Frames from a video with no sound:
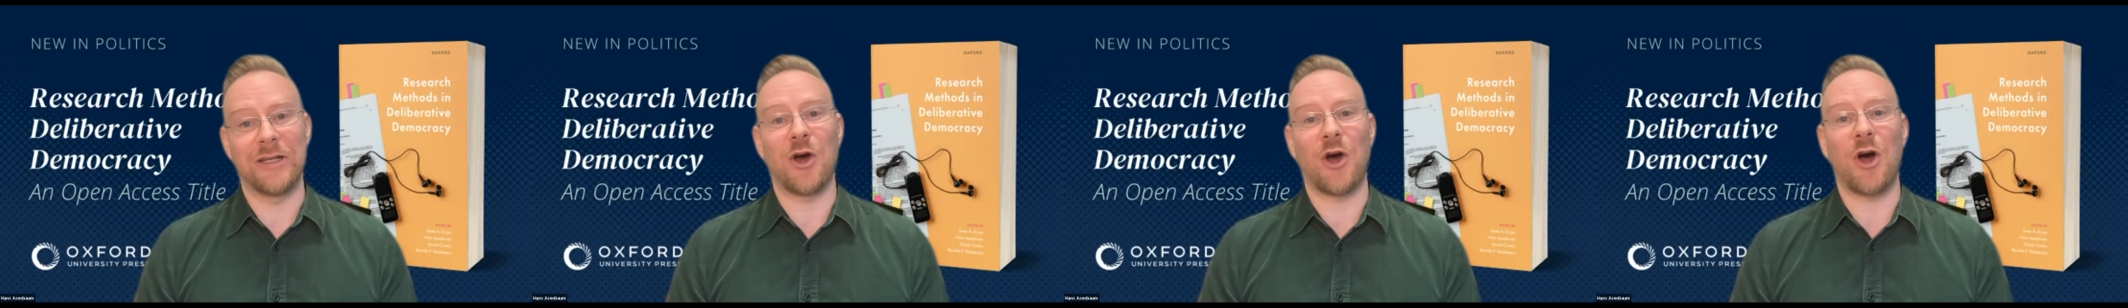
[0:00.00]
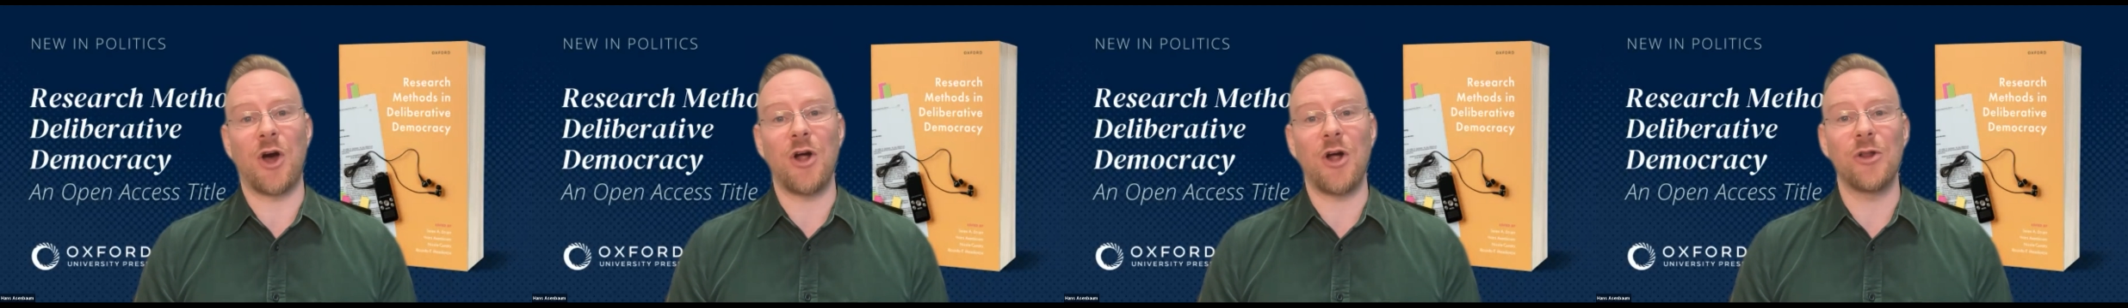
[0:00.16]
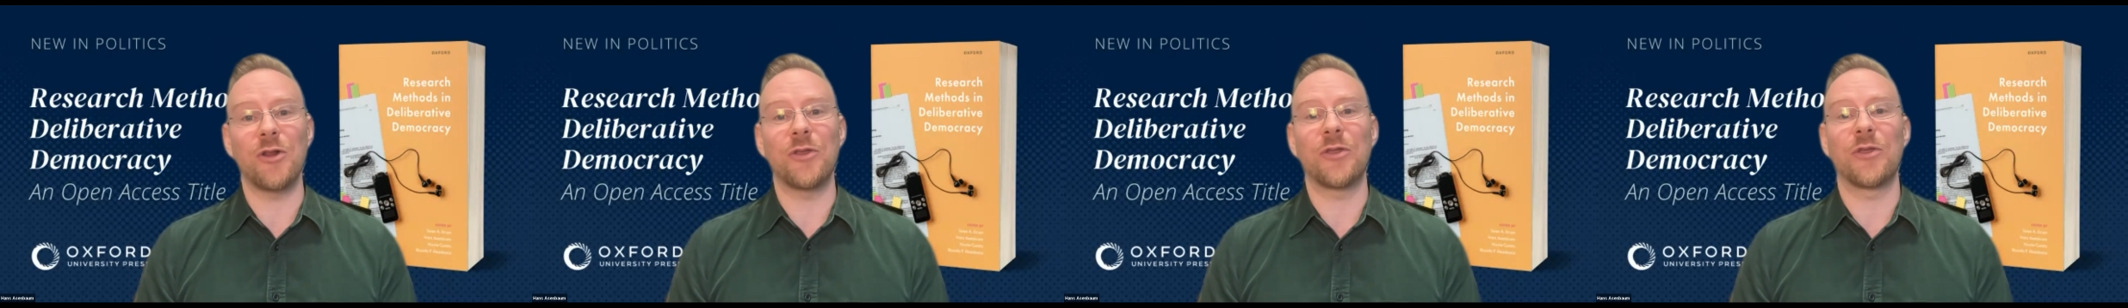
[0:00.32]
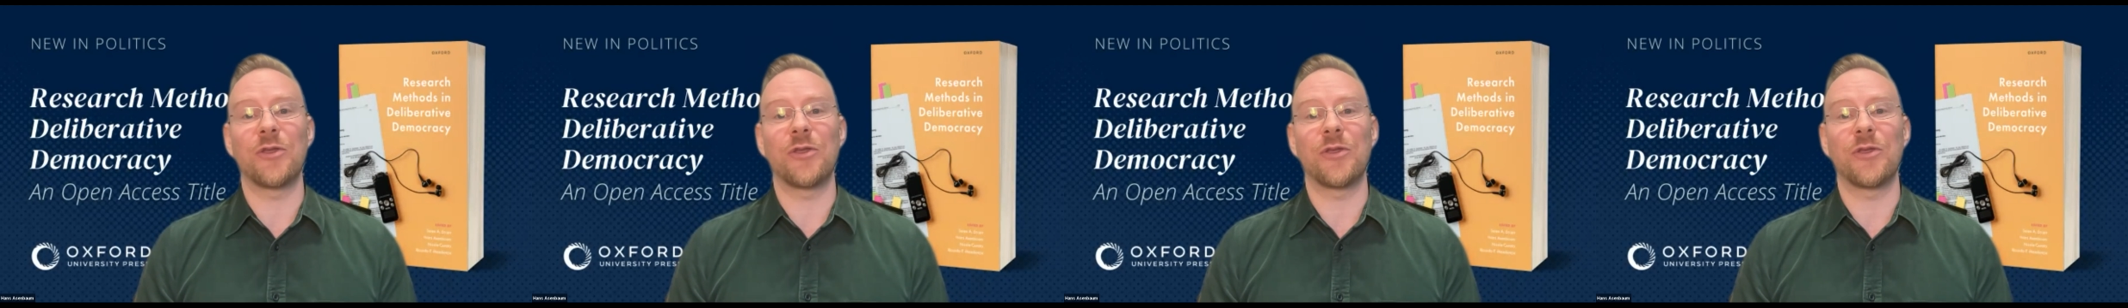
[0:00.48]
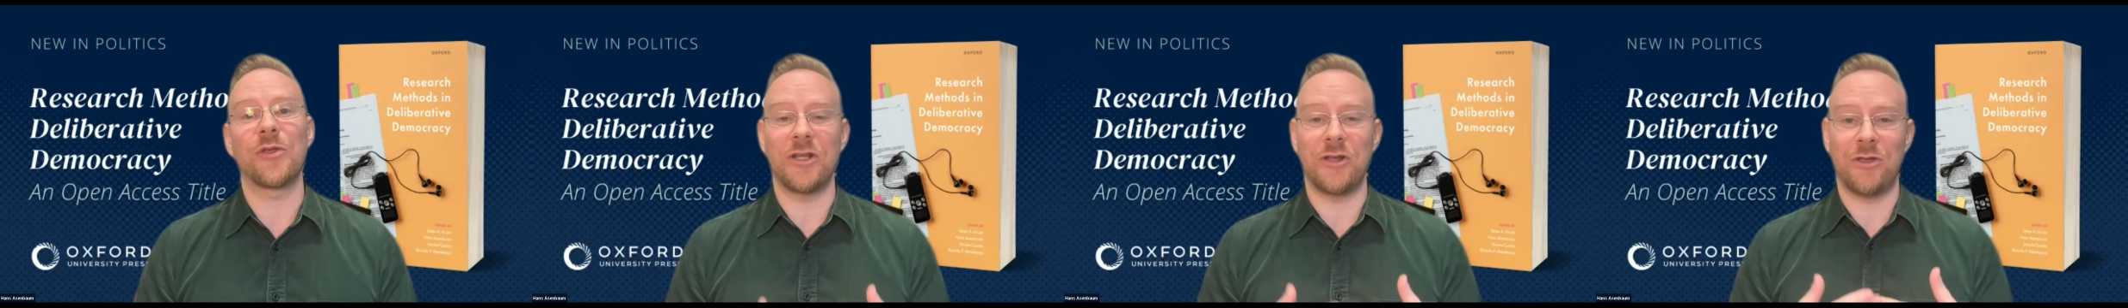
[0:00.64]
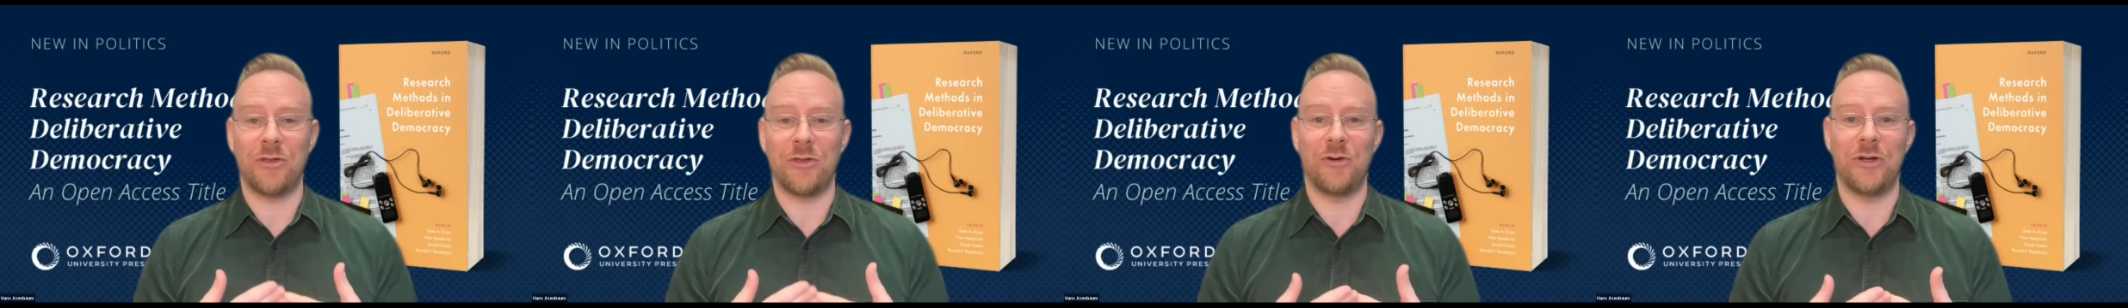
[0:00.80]
all
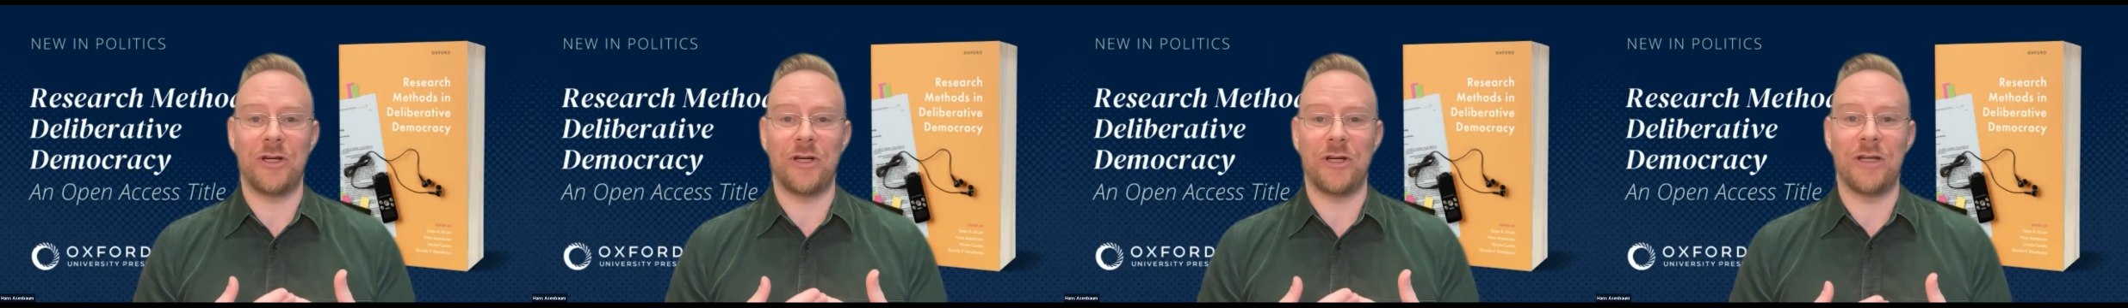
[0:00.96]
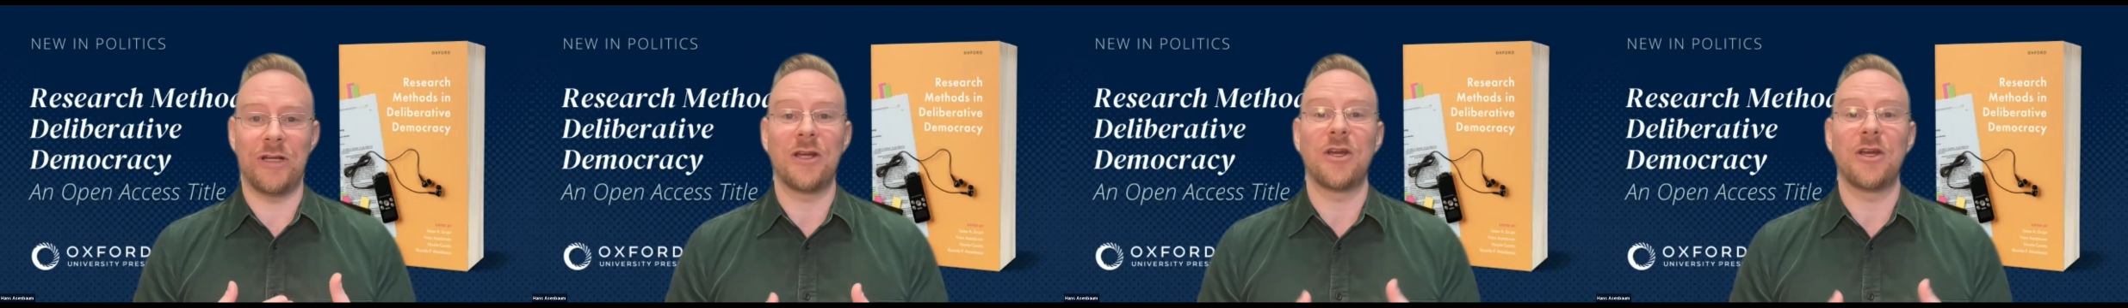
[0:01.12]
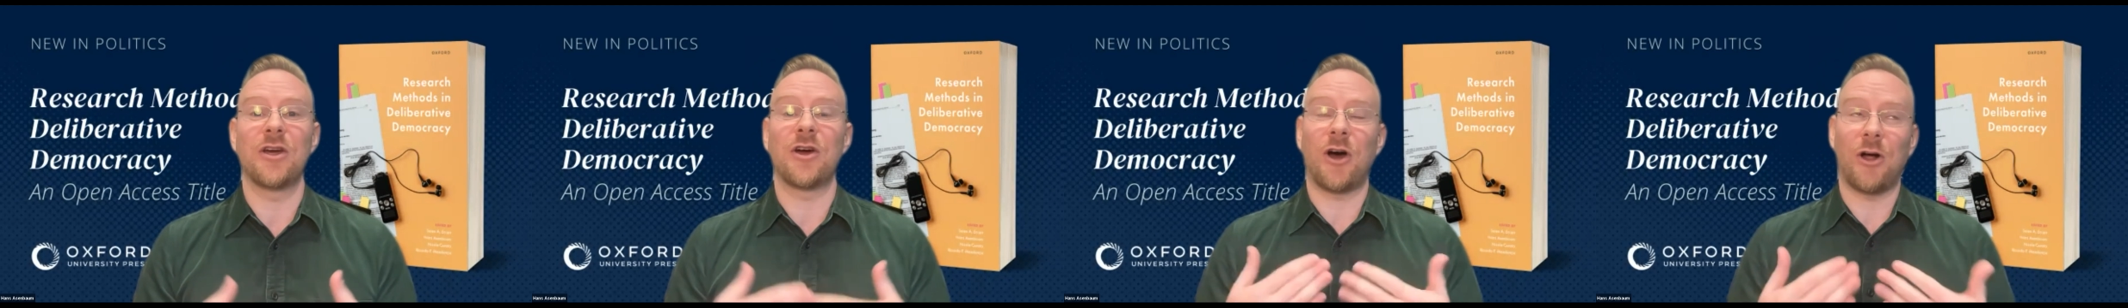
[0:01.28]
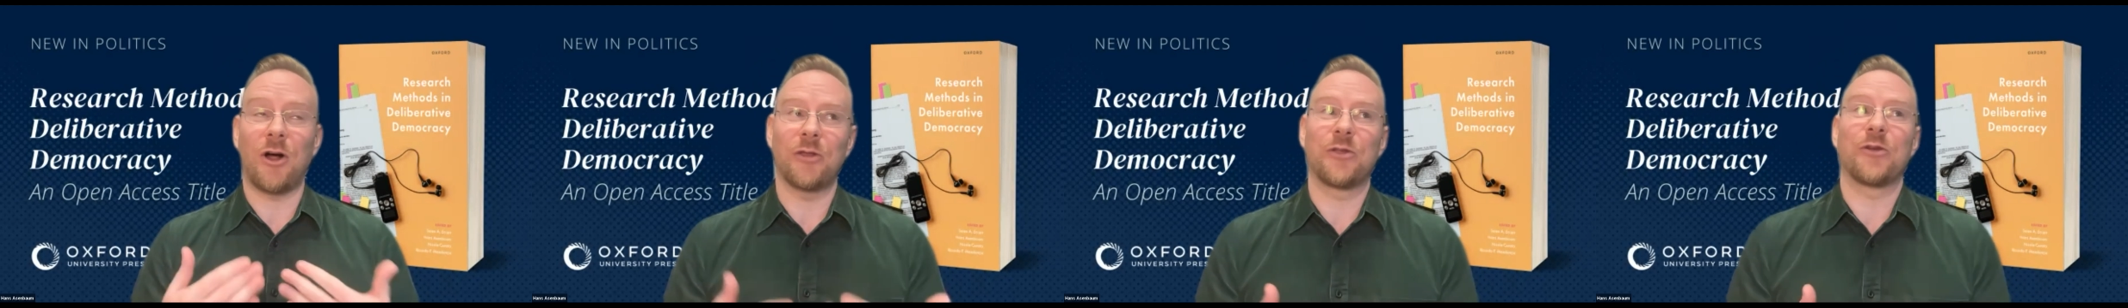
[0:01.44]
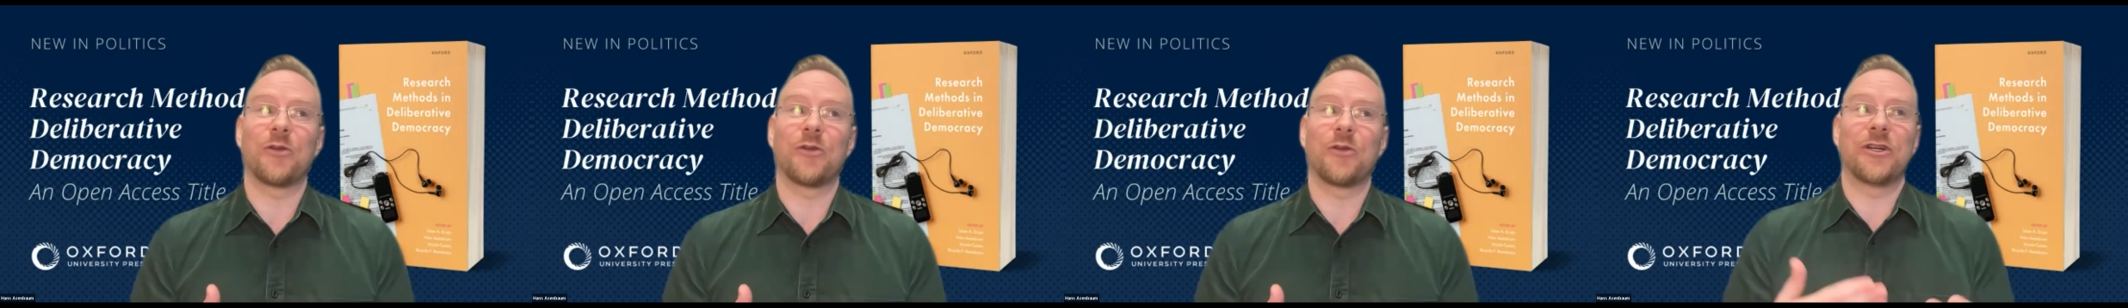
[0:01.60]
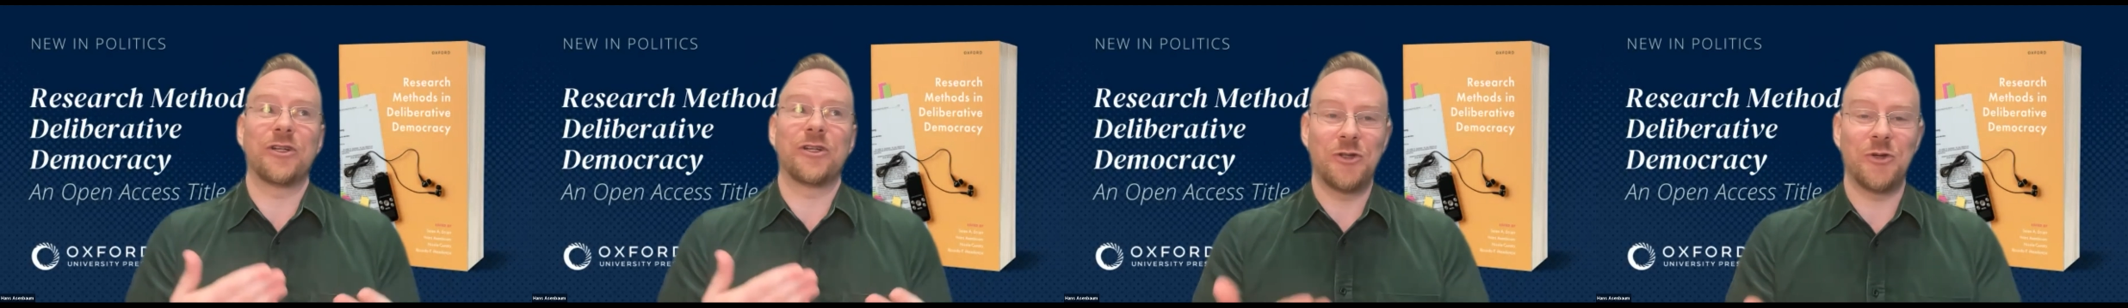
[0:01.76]

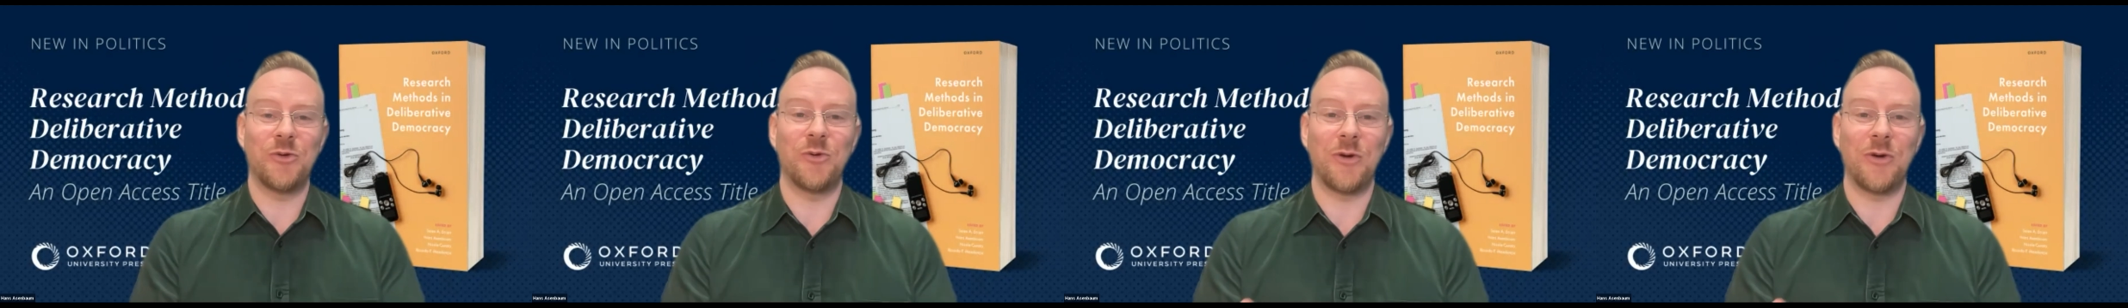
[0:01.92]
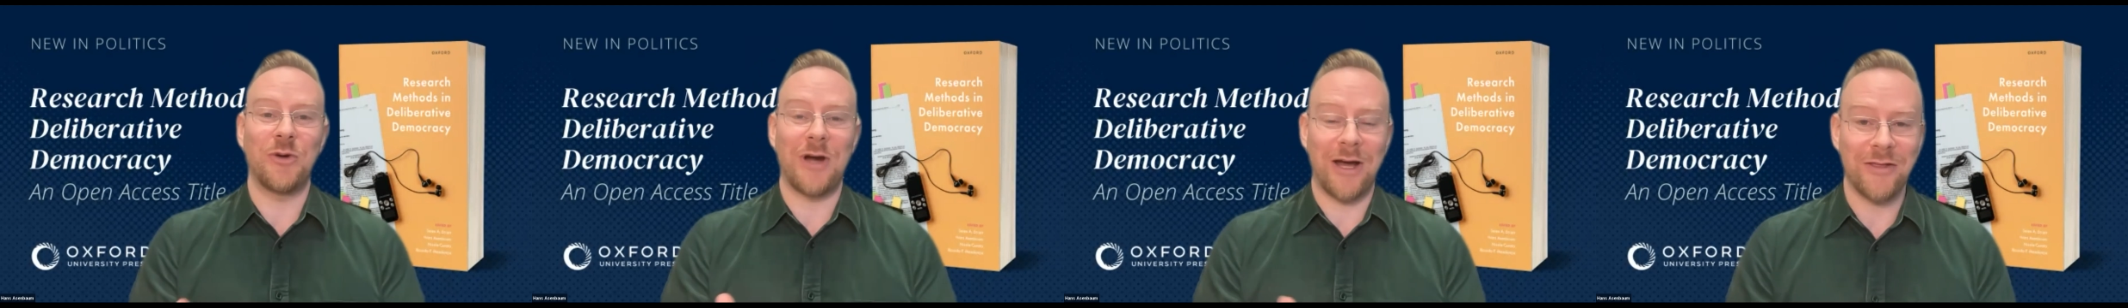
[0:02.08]
32